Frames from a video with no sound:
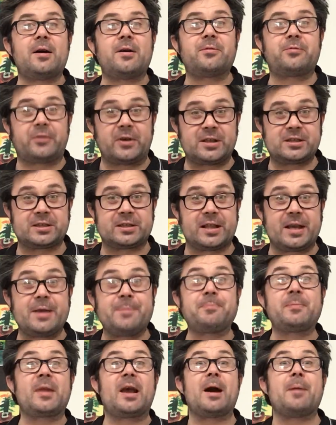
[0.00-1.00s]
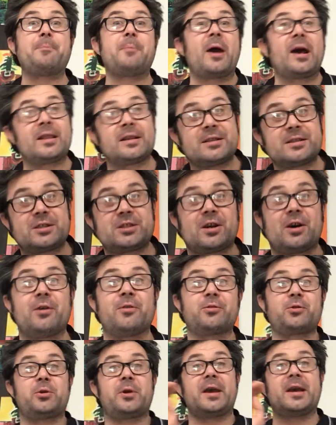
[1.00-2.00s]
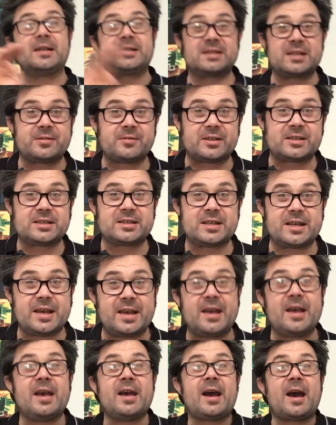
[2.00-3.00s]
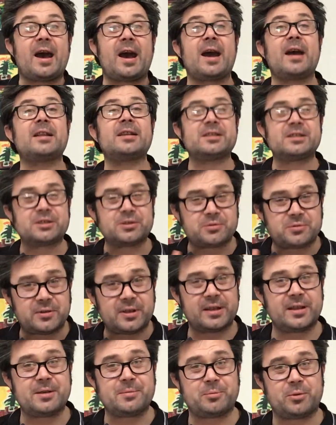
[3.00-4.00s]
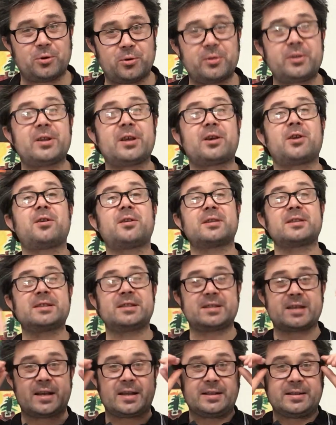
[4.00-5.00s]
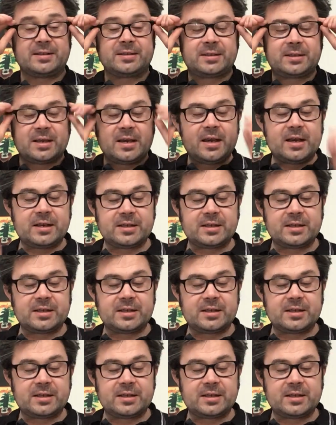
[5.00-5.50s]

Firstly, a balance of creativity, and this is really important, the content.